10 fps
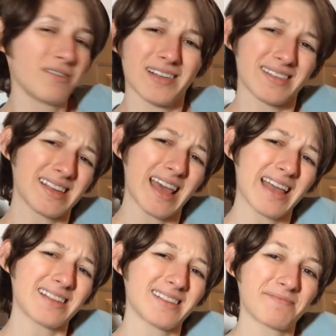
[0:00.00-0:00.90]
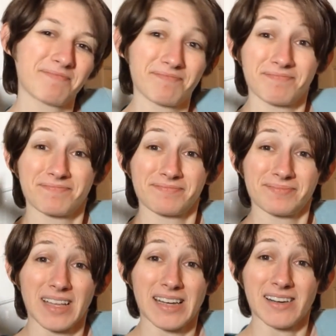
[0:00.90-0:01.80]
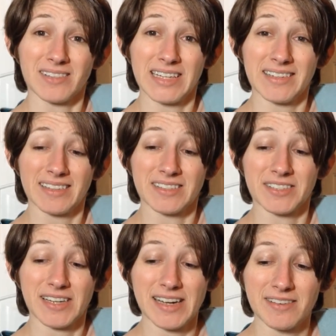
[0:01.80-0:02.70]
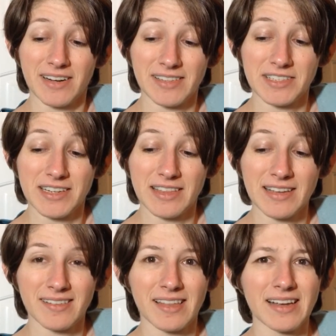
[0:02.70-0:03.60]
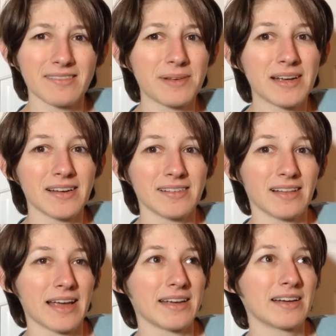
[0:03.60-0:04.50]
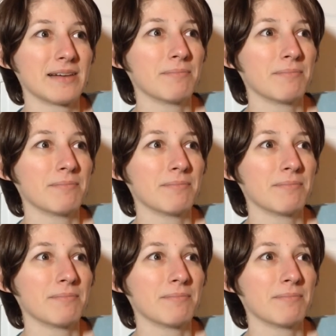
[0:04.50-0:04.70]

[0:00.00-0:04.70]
Well, see, that's like always a tricky question in these things because like